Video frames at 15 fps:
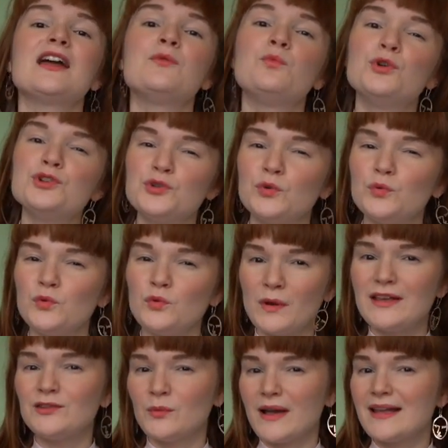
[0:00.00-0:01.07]
I would
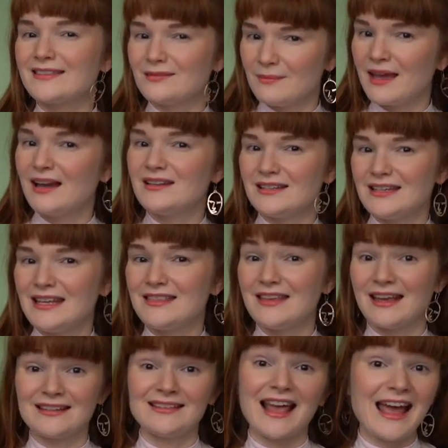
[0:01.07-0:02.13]
always wear something underneath
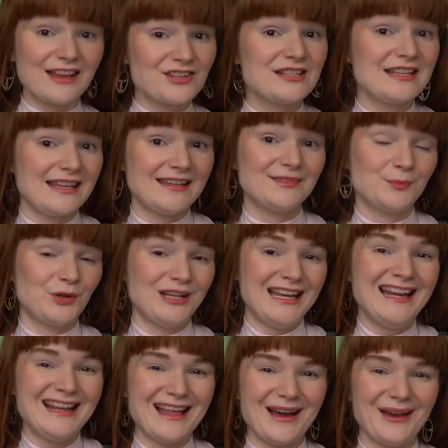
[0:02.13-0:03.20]
it because it actually is
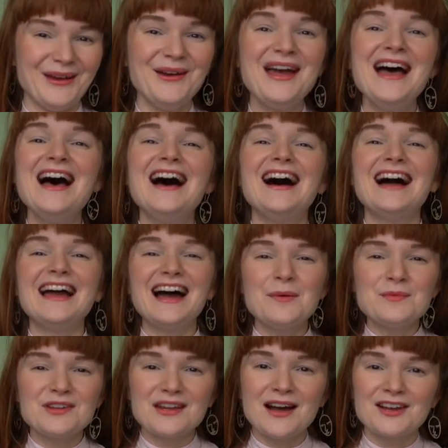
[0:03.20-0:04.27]
pretty low. I
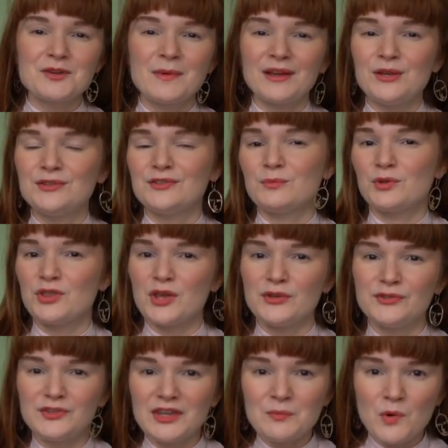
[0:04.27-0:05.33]
ummed and ahed about using one of
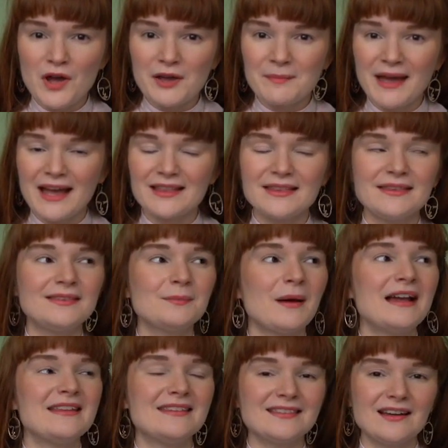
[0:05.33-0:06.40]
those seam work patterns, but
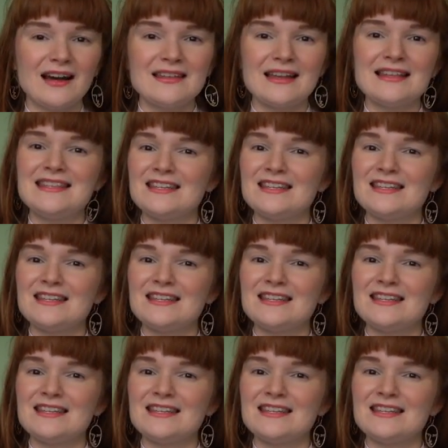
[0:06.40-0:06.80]
I decided I